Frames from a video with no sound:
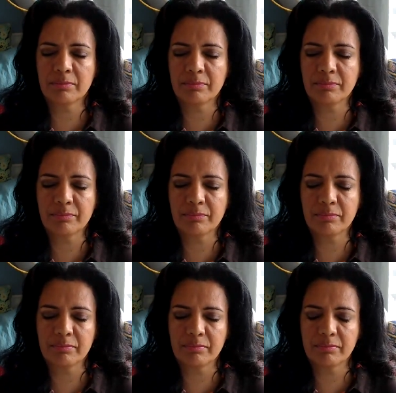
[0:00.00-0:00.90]

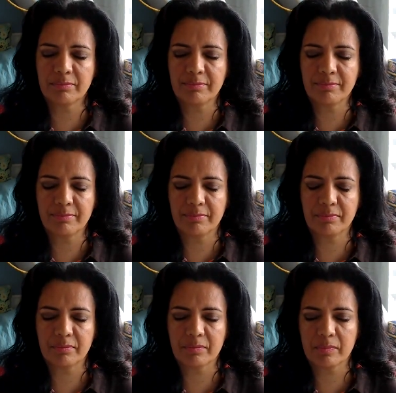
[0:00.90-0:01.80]

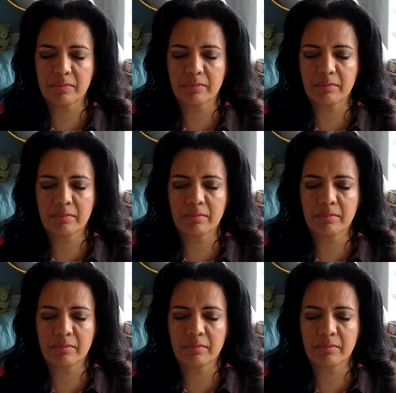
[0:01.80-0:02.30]
(silence)